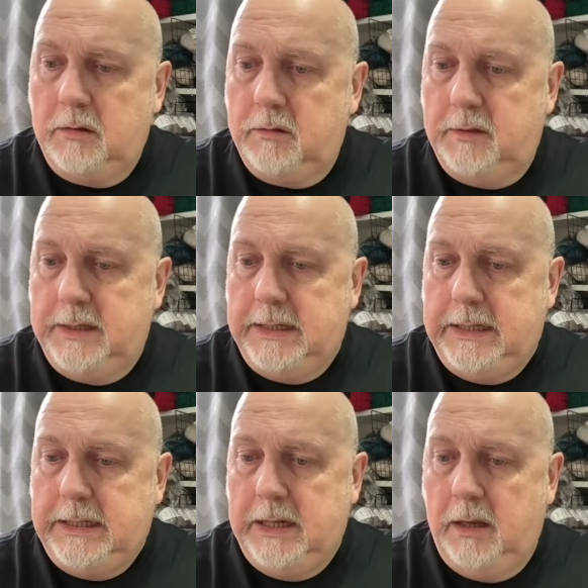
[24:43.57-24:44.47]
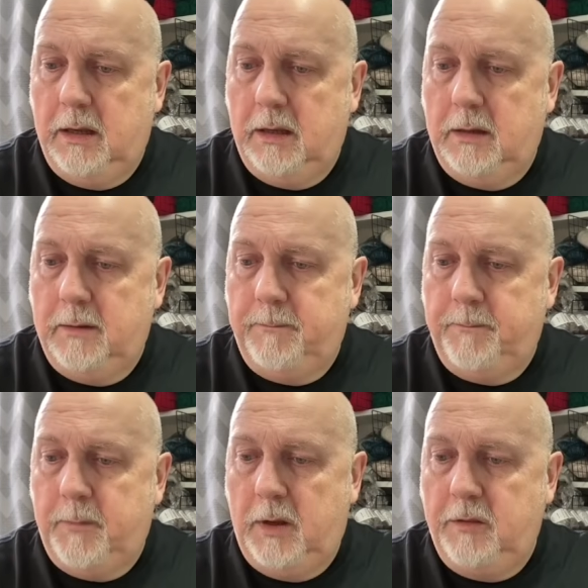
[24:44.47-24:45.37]
The
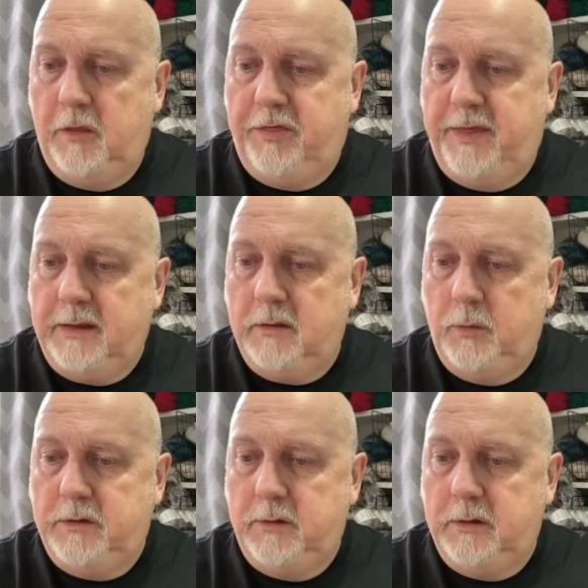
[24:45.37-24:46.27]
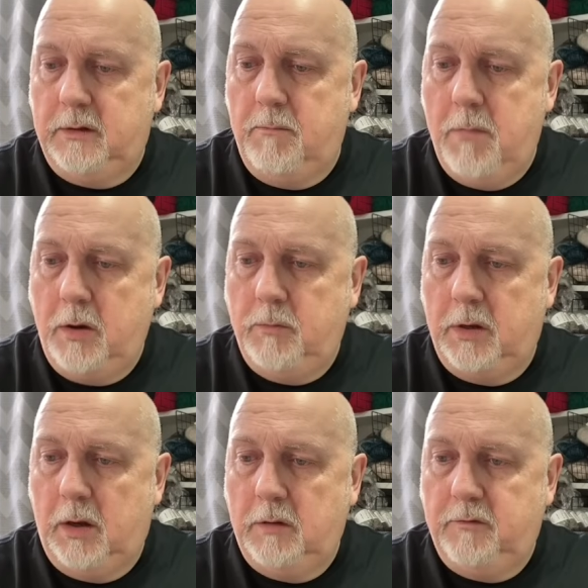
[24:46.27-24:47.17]
thing that we're doing at the
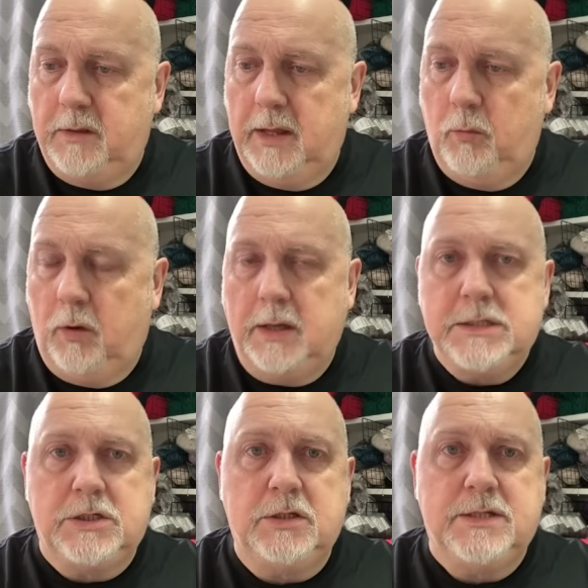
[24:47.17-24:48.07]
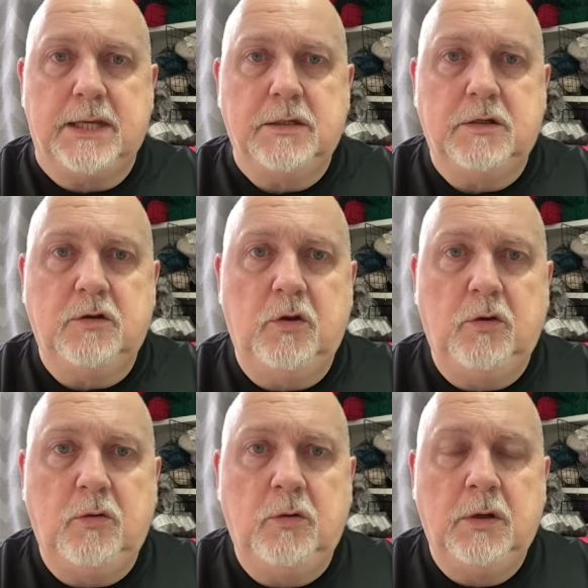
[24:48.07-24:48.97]
moment over there, what I tend to
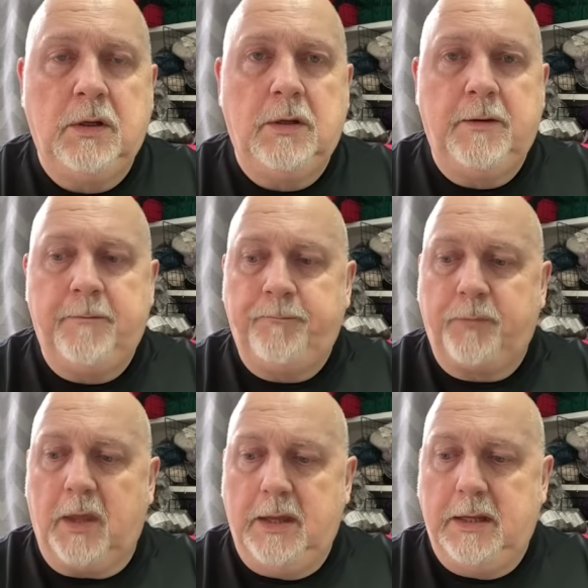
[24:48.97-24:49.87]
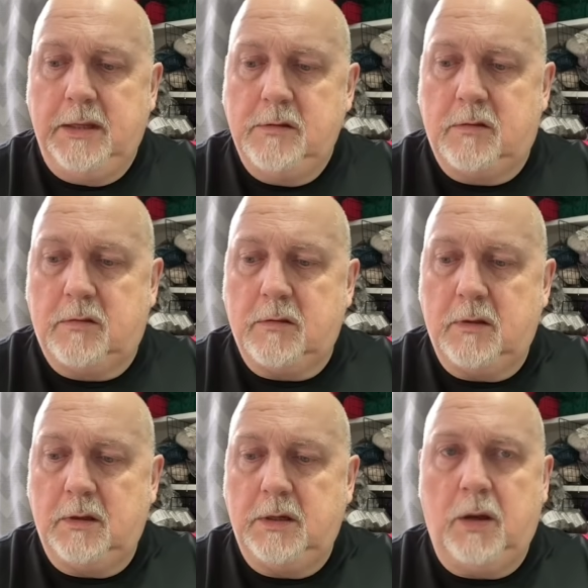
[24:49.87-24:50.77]
do is,
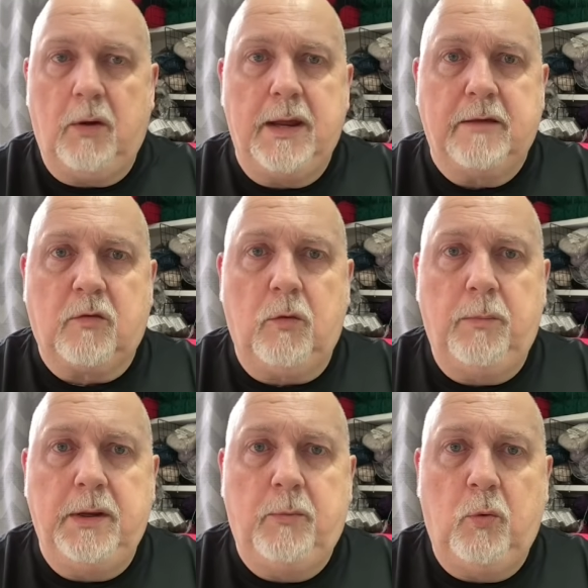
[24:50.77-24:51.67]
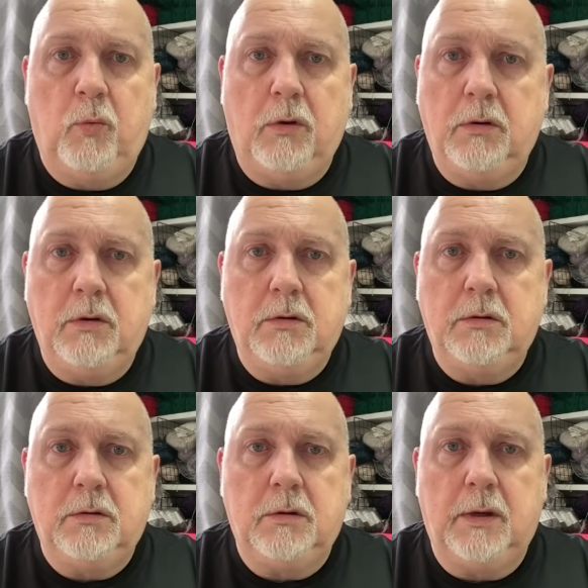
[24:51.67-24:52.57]
you know, I ask what people want,
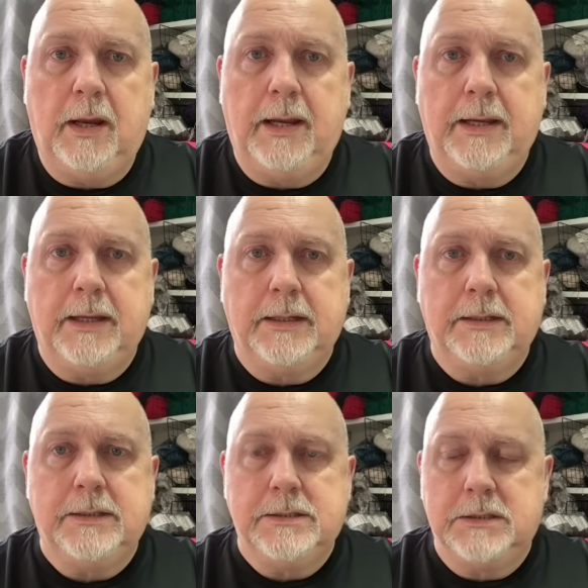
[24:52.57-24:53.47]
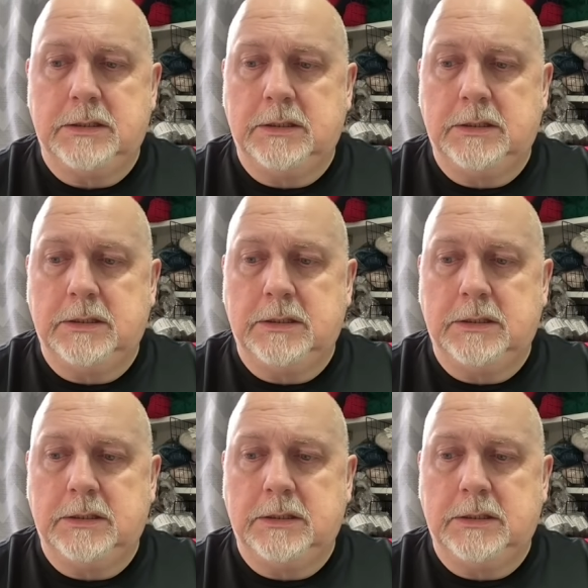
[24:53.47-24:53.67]
and